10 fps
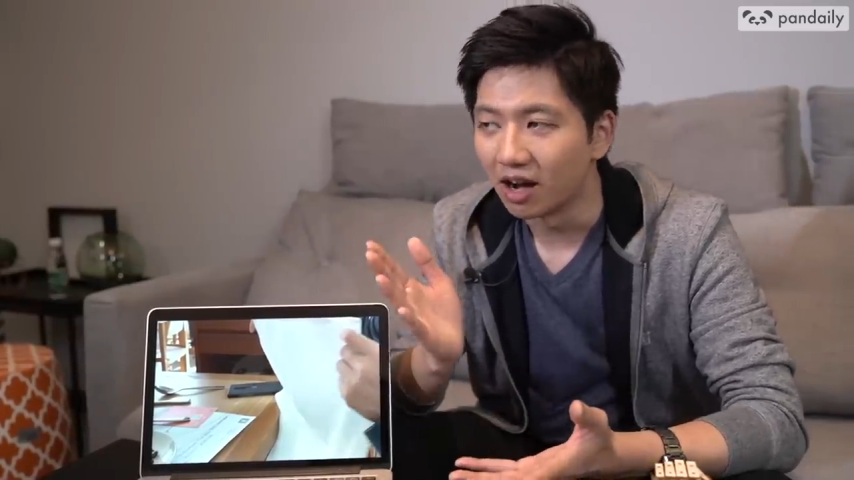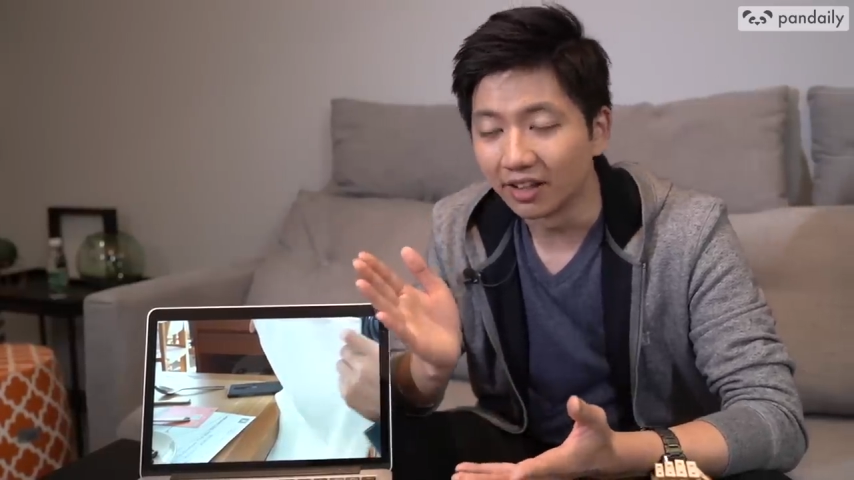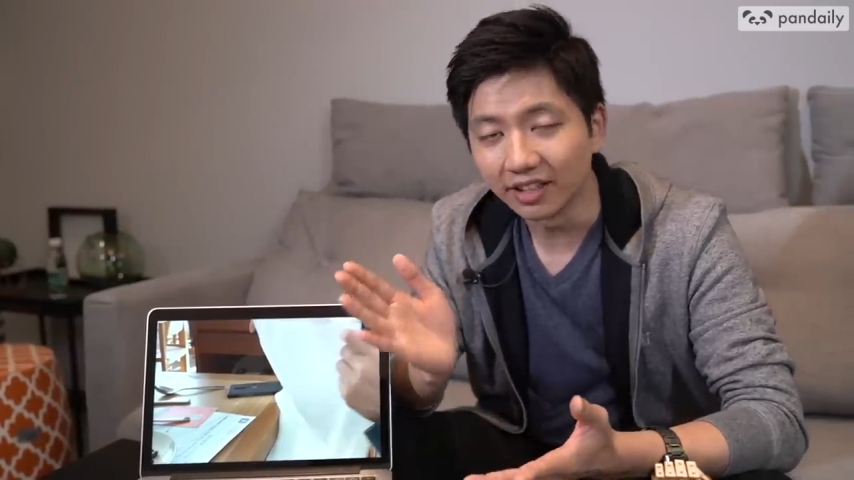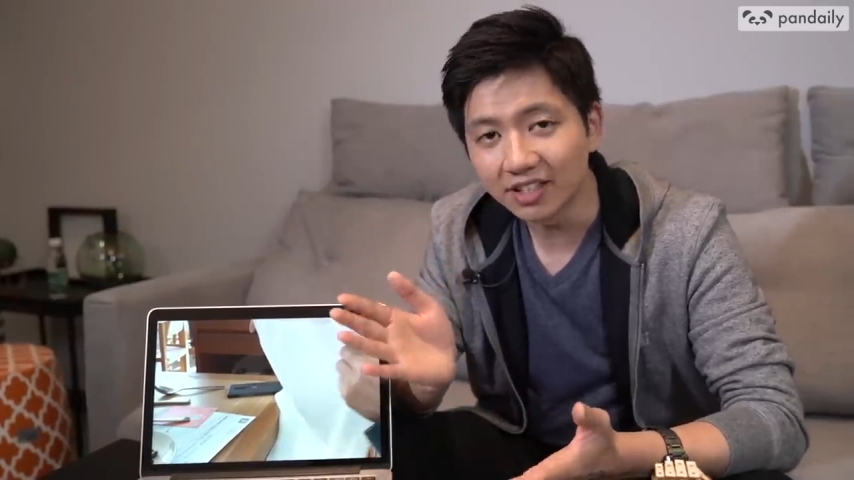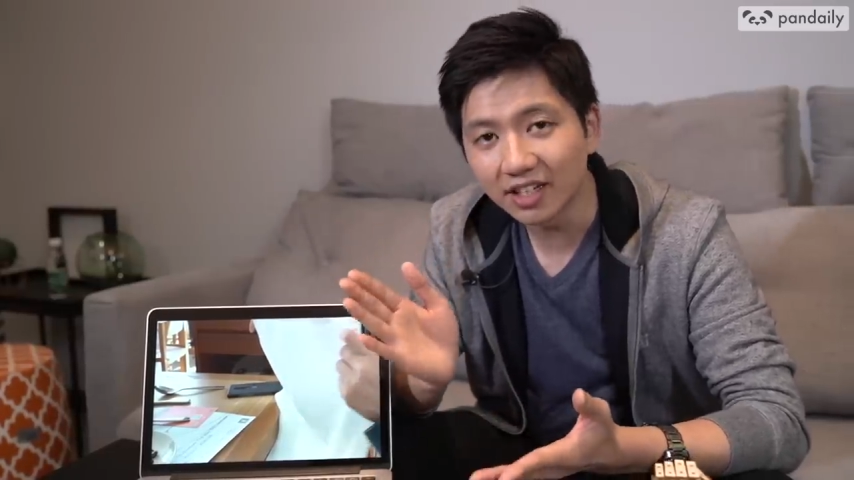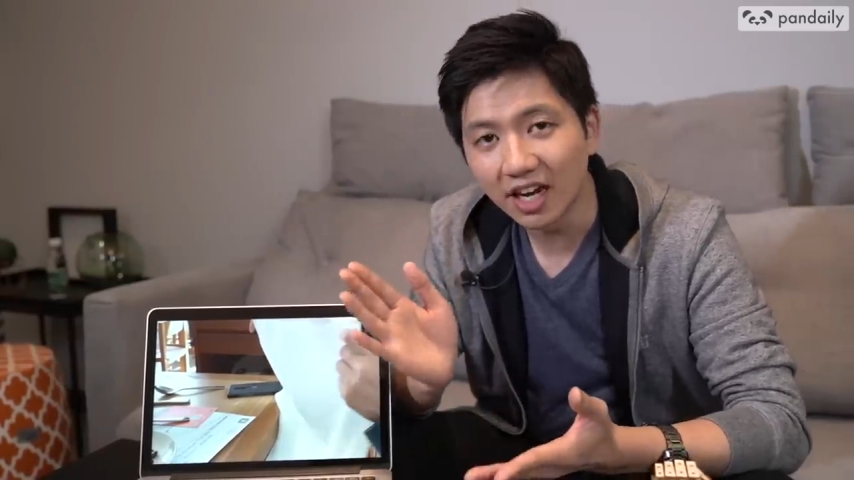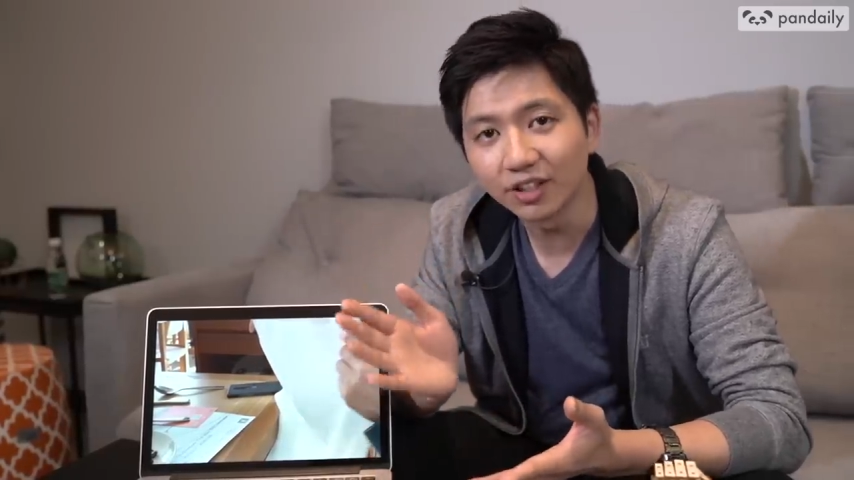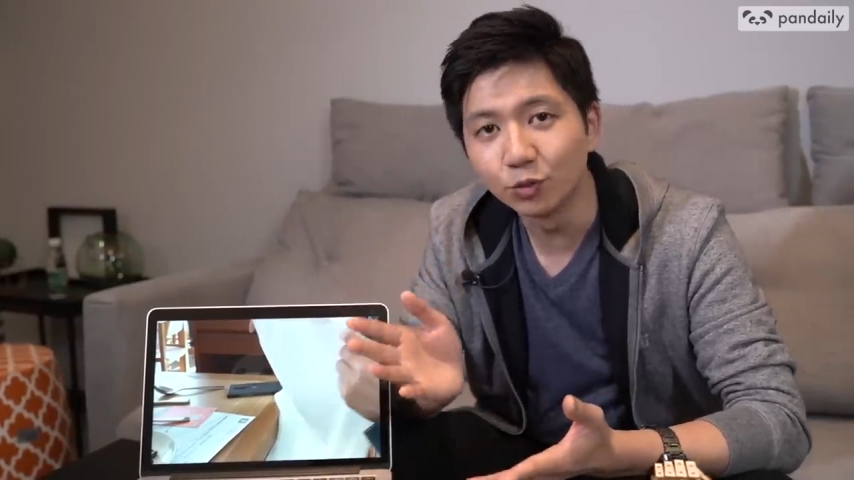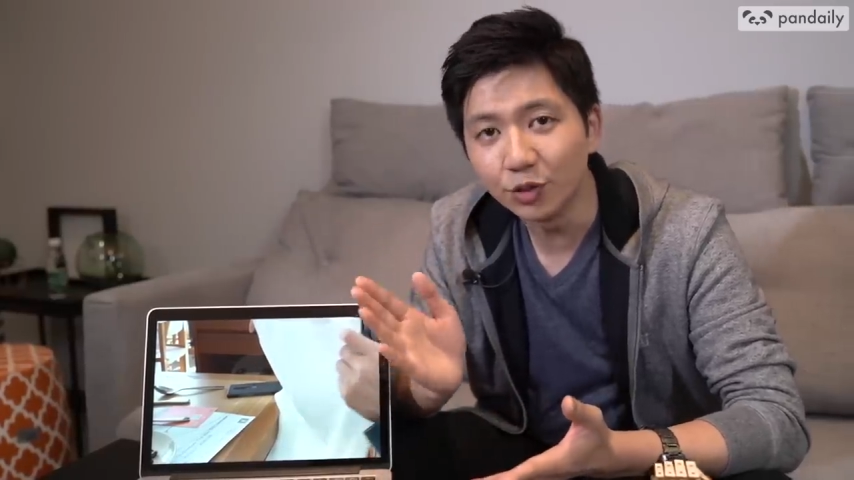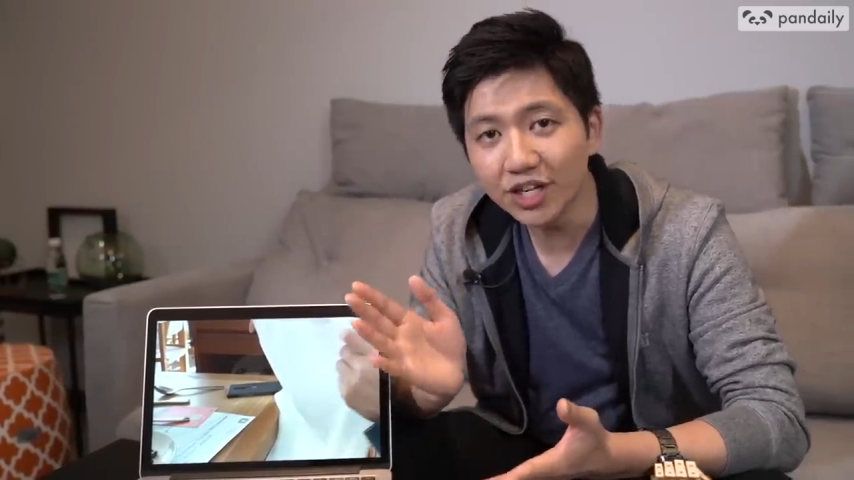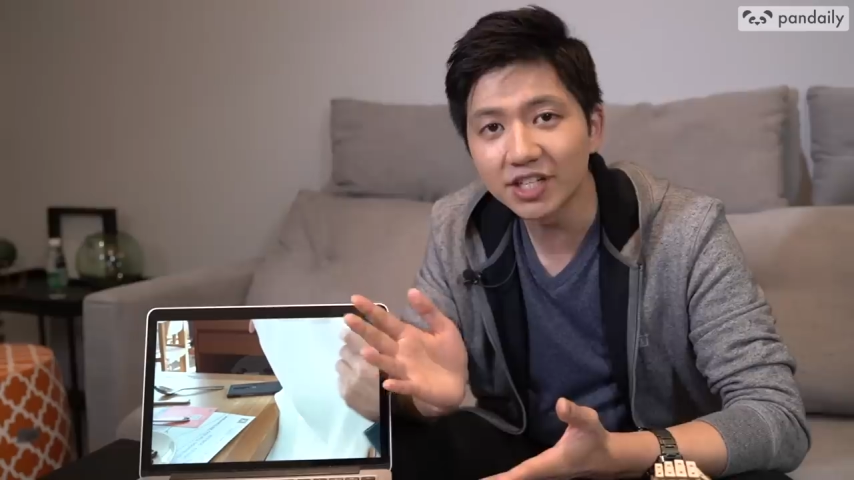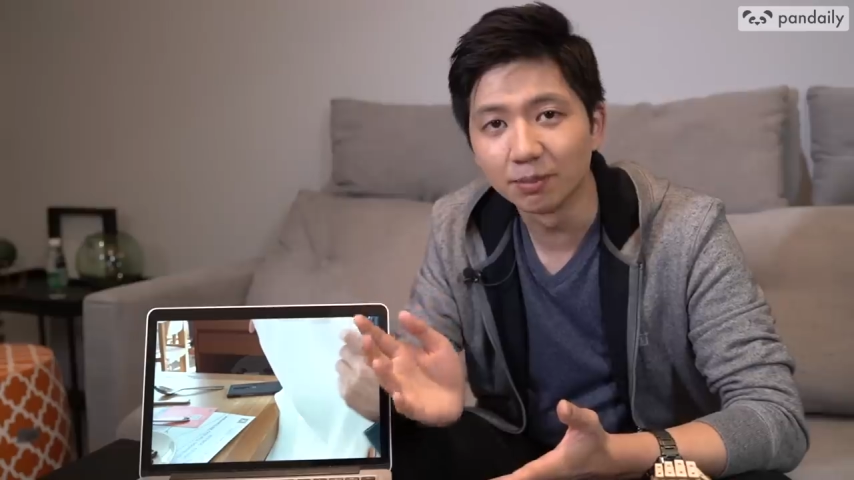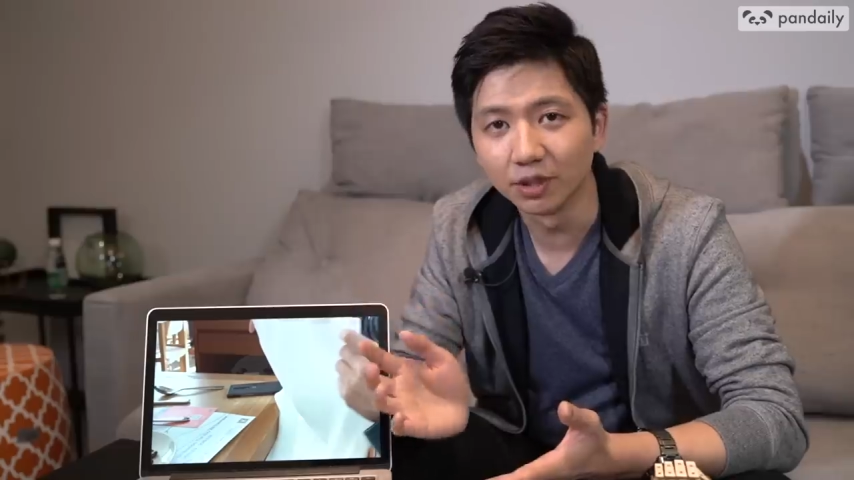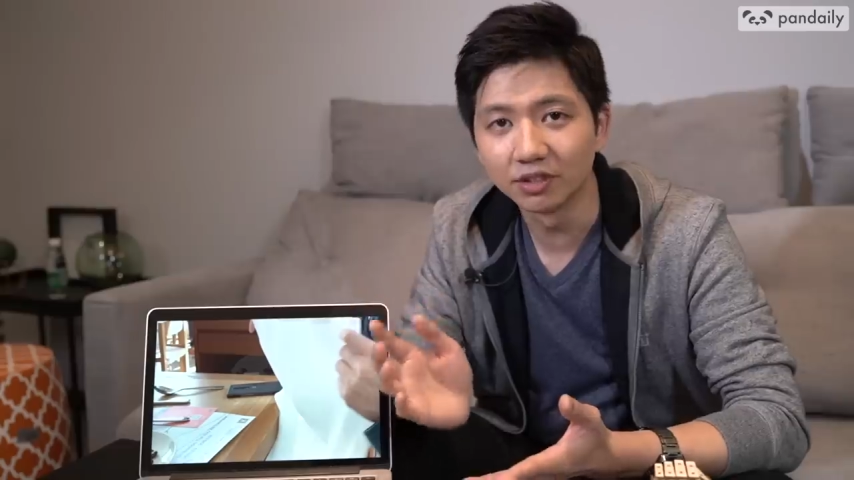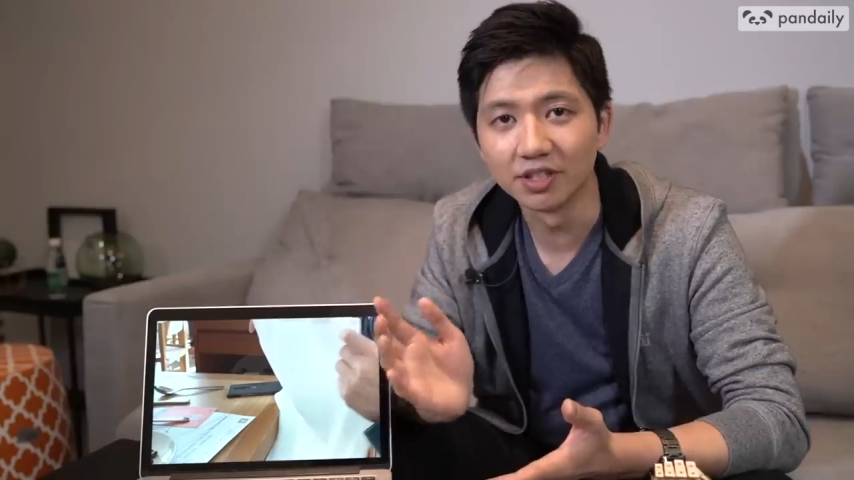I think it's kind of reasonable